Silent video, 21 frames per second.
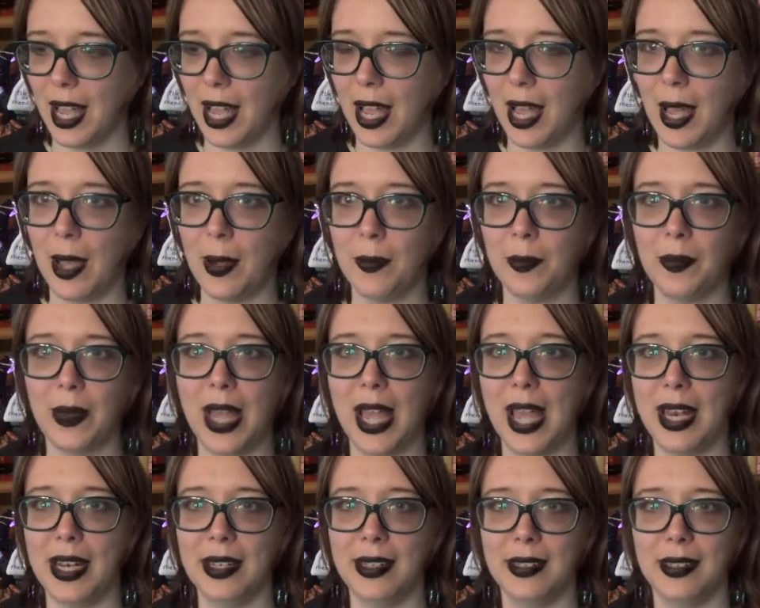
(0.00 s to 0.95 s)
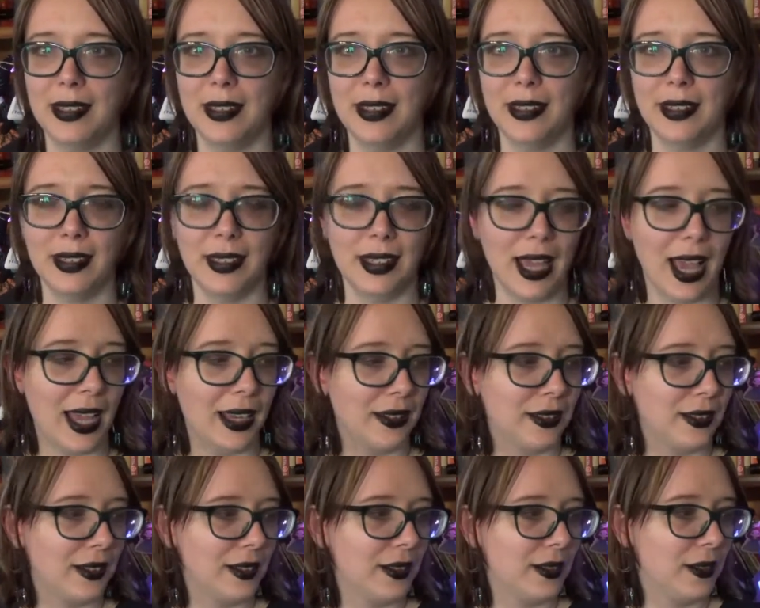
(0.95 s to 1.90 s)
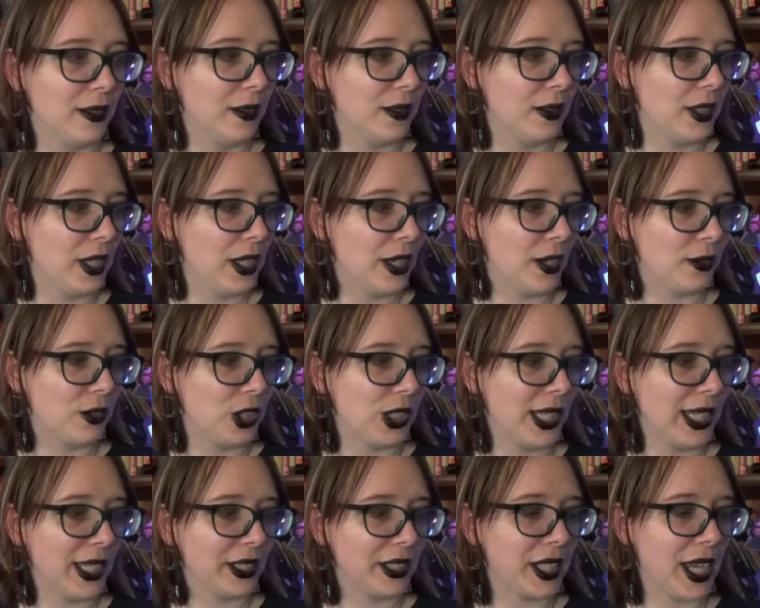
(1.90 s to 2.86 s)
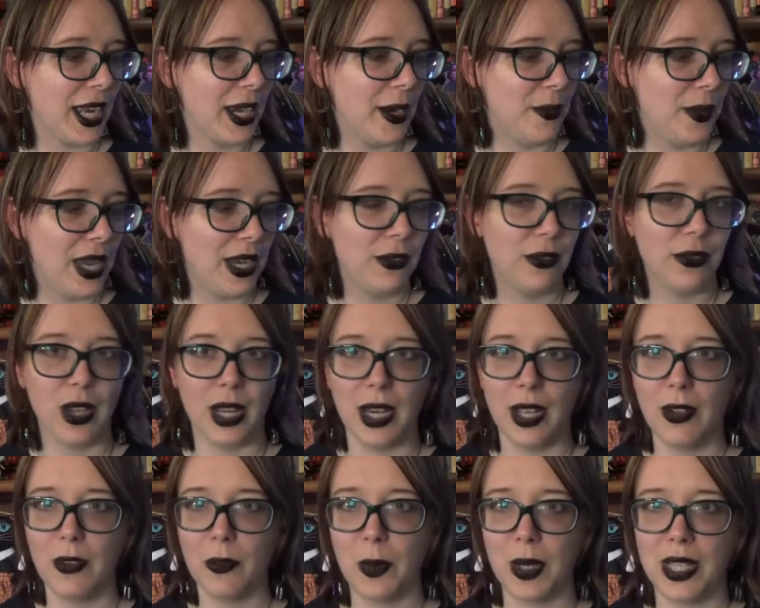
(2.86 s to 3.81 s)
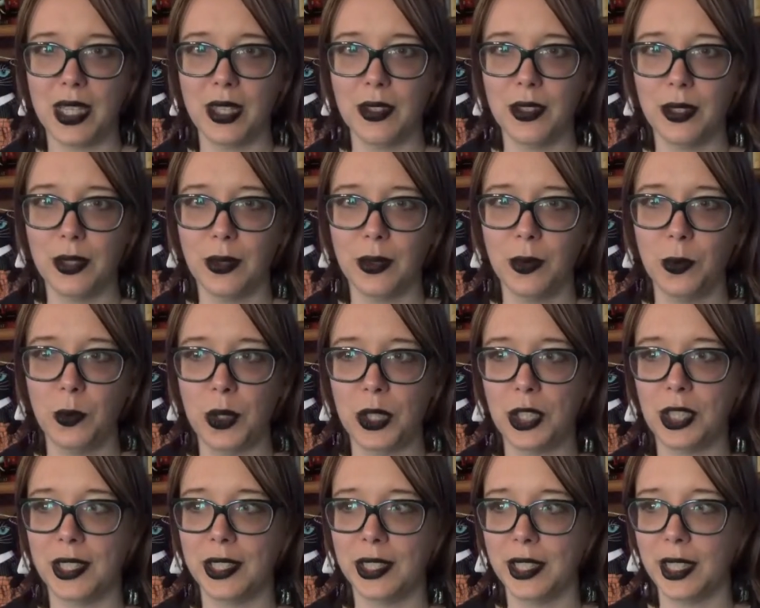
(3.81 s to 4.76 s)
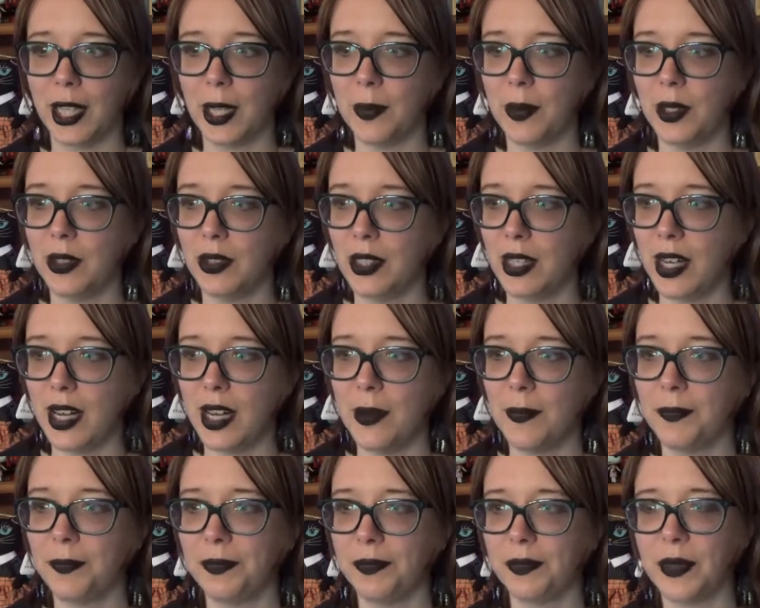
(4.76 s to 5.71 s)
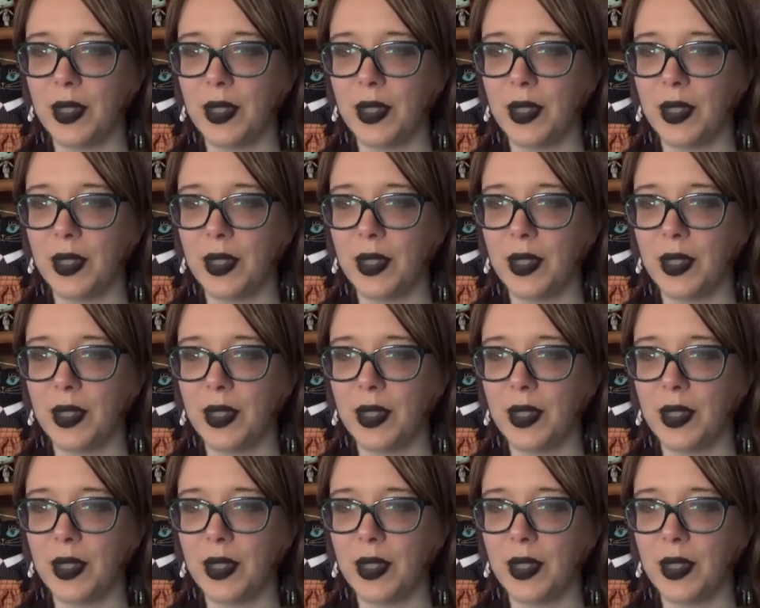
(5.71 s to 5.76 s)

And that, you know, she gets kind of made fun of by the other witches in the community.